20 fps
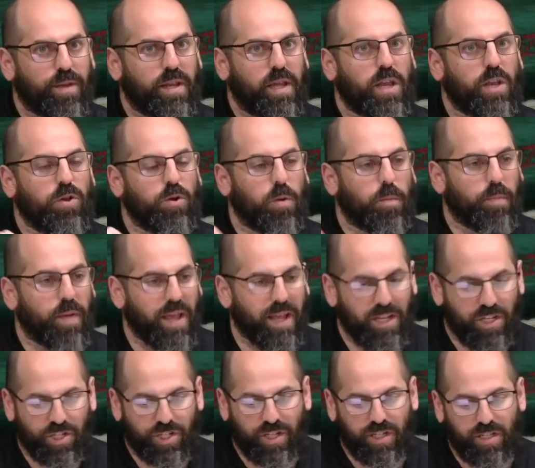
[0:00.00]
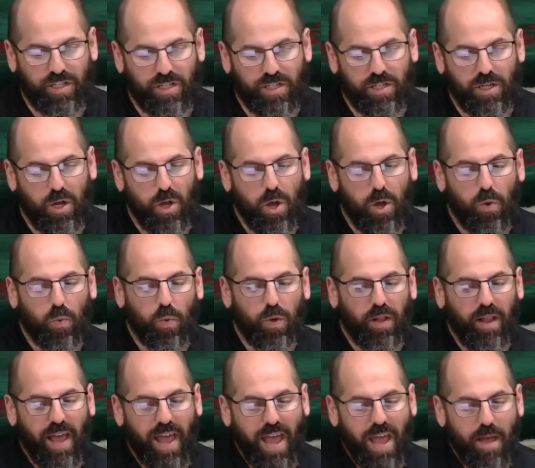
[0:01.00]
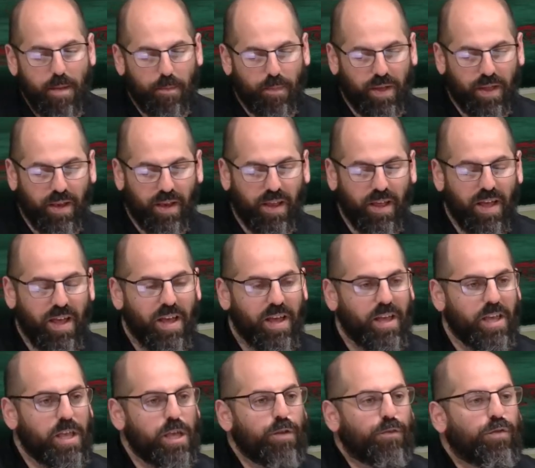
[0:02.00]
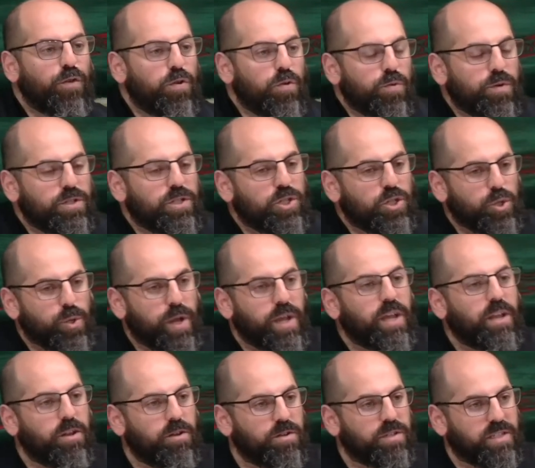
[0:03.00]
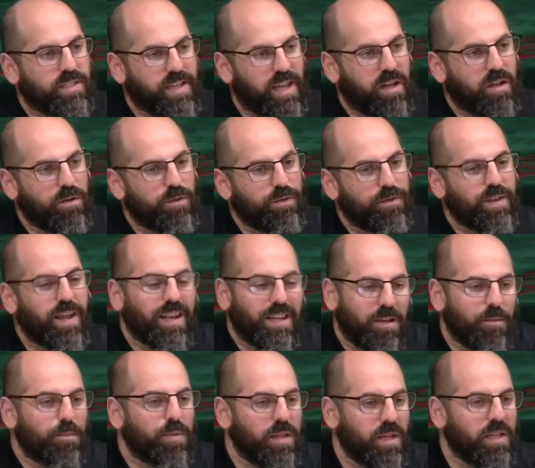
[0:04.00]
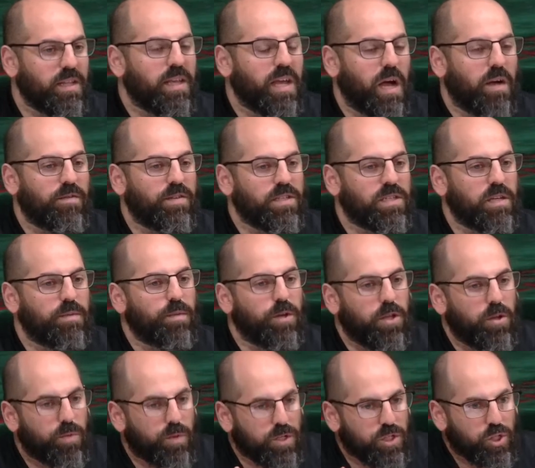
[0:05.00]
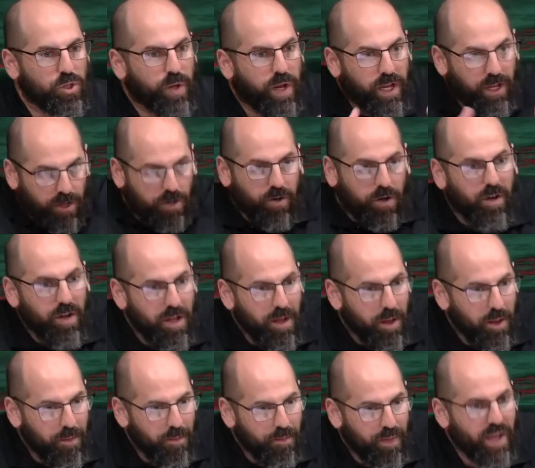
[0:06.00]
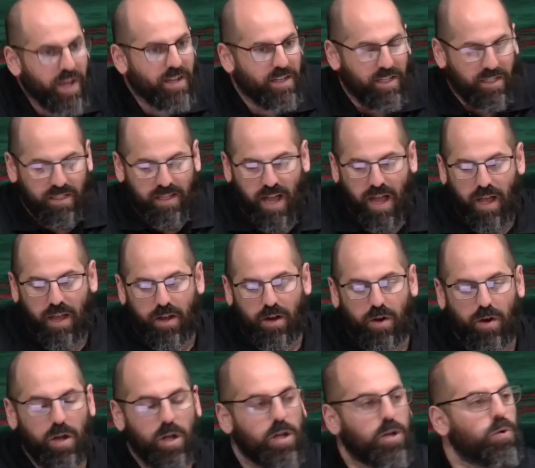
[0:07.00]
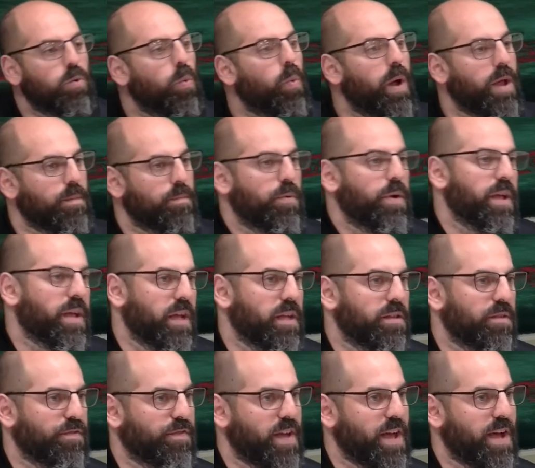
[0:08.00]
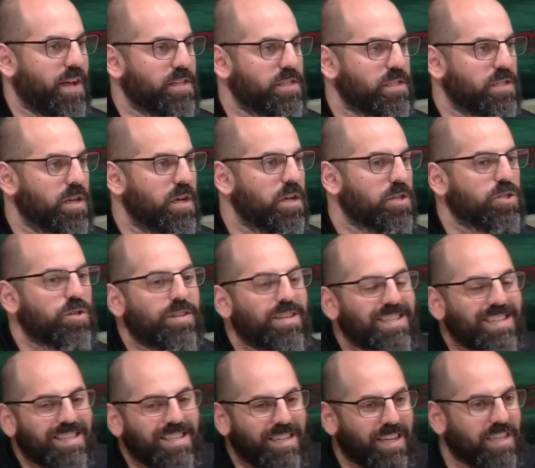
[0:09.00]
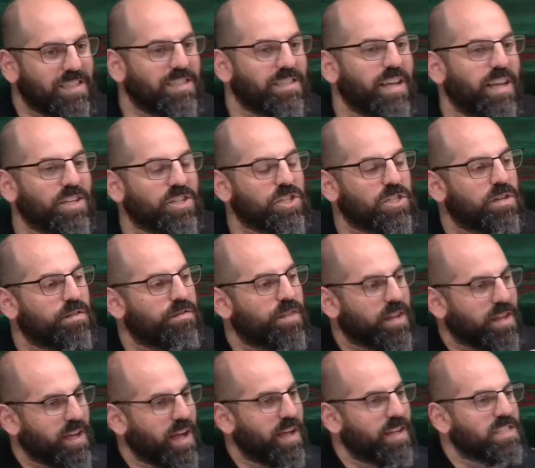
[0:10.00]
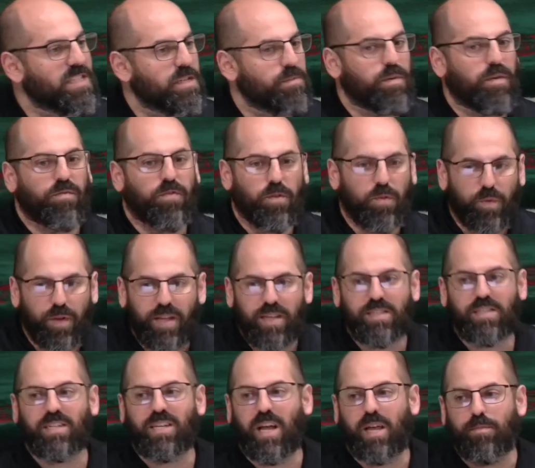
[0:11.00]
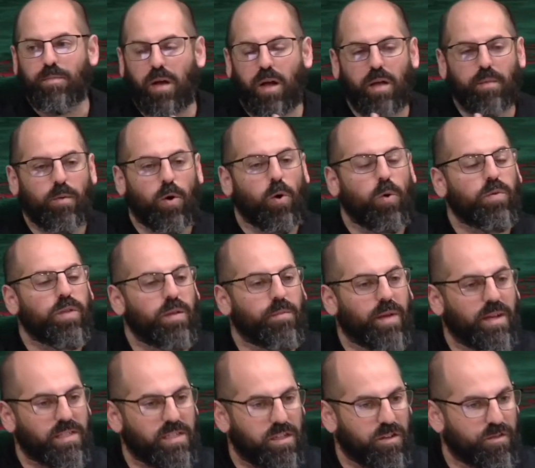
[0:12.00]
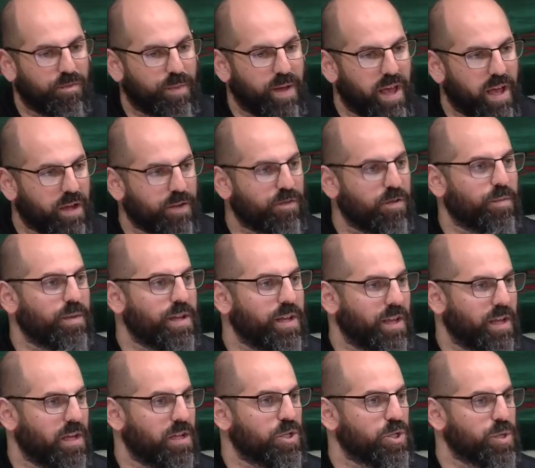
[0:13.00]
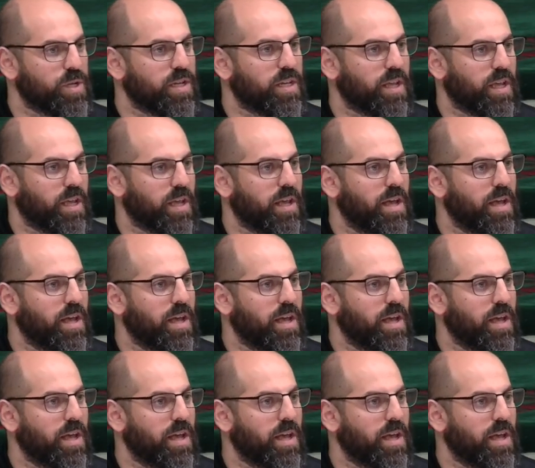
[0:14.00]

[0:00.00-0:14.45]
in your patience will happen if you restrain yourself, not completely obviously, but you restrain your big desire when breaking the fast. So this is an extension of the concept of the reason I'm holding myself back from eating and drinking